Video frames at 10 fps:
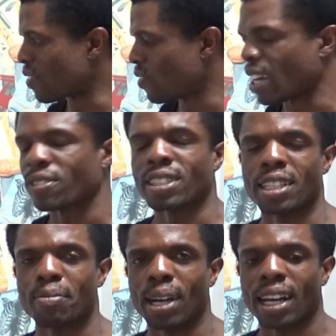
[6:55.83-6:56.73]
when I've
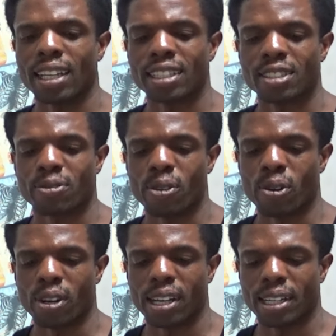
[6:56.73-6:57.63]
seen my, it's
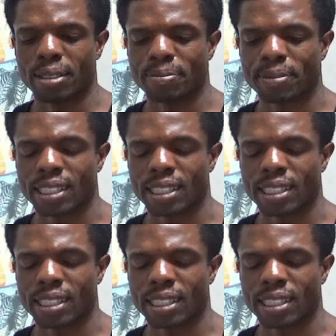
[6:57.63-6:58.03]
for uh,